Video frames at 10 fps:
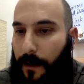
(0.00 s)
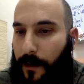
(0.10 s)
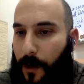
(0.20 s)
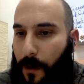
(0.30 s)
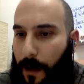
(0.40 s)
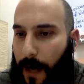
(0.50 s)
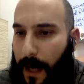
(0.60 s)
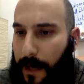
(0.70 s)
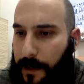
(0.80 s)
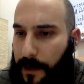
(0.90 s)
Johar
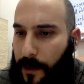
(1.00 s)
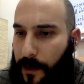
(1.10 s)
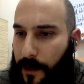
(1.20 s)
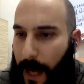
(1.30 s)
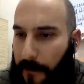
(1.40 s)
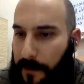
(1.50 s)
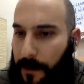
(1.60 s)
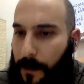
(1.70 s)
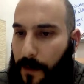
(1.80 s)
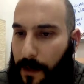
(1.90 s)
asks, do we have
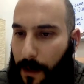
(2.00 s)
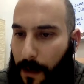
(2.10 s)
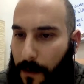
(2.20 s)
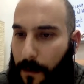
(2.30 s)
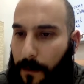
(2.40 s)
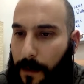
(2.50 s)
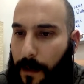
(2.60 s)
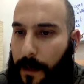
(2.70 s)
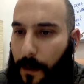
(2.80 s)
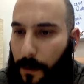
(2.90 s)
to know the Concord
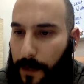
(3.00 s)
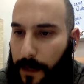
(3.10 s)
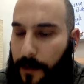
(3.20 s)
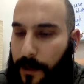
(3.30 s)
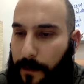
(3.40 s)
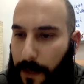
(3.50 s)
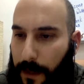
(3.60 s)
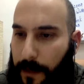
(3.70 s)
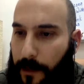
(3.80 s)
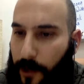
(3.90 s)
regarding Old English and Middle
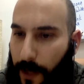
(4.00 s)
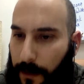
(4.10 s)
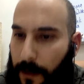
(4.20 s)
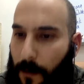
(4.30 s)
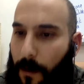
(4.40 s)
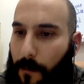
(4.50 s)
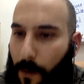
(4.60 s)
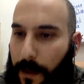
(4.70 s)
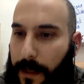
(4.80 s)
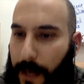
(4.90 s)
English generally or
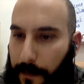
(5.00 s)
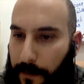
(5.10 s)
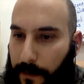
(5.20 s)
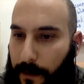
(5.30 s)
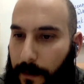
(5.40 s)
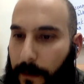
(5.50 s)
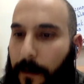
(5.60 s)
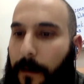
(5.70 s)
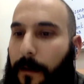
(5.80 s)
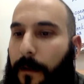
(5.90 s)
more in depth?
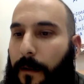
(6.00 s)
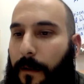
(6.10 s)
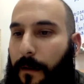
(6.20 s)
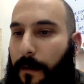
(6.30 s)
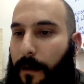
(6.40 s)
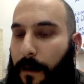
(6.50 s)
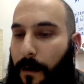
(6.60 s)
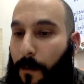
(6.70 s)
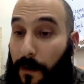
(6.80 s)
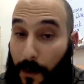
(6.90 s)

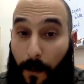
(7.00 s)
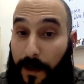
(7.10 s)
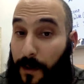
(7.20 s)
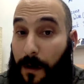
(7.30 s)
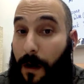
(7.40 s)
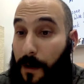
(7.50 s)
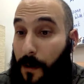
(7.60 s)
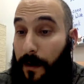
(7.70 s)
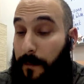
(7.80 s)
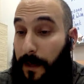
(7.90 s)
Well, there was no
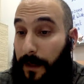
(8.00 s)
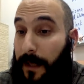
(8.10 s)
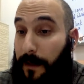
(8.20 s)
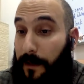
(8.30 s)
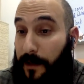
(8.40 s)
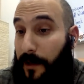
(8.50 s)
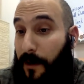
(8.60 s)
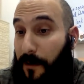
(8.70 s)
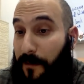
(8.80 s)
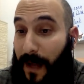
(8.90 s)
Concord in Middle English,
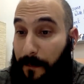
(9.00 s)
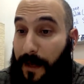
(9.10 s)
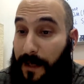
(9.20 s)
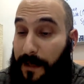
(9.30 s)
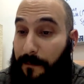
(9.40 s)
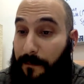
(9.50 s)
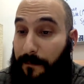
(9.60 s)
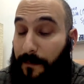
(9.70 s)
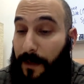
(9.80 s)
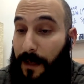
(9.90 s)
so that makes
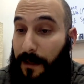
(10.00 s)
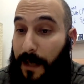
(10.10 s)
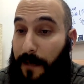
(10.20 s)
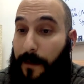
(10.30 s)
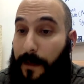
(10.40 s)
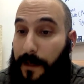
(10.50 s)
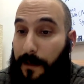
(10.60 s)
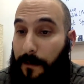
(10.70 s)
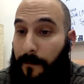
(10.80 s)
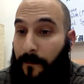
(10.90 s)
life
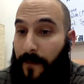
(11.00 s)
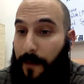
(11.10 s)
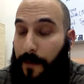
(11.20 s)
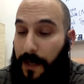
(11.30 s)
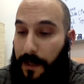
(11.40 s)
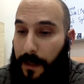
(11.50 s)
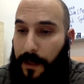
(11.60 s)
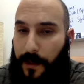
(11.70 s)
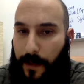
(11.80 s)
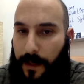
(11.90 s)
easier. But as long
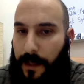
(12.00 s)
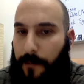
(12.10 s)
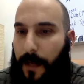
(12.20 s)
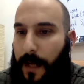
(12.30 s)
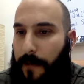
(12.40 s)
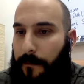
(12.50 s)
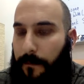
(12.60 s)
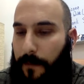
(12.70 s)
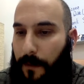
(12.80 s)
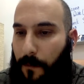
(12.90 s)
as you can explain
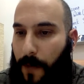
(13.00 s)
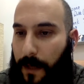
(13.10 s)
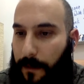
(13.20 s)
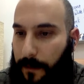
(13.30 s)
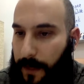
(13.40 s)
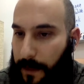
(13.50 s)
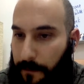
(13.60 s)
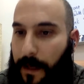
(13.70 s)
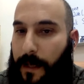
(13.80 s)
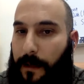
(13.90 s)
what it
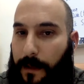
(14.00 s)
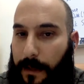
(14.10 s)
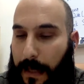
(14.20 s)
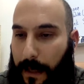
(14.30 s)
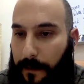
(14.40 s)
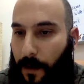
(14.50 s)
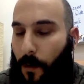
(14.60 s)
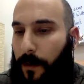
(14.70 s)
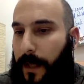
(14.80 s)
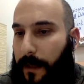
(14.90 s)
means that
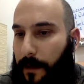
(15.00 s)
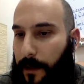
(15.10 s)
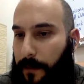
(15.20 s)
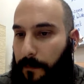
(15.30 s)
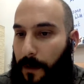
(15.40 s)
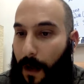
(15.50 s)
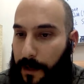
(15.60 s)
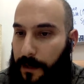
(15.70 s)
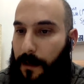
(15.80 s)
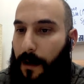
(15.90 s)
Old English
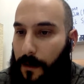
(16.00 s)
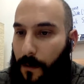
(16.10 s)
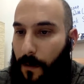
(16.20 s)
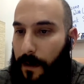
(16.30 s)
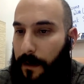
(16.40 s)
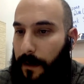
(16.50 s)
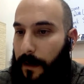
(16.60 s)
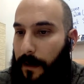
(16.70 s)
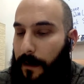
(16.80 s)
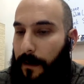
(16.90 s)
lost Concord,
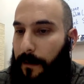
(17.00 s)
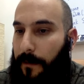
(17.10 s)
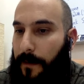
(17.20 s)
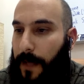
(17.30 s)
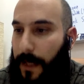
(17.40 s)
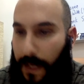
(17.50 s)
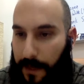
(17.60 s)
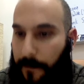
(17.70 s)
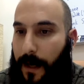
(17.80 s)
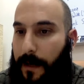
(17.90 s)
then
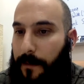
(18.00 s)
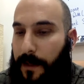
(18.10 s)
that's fine.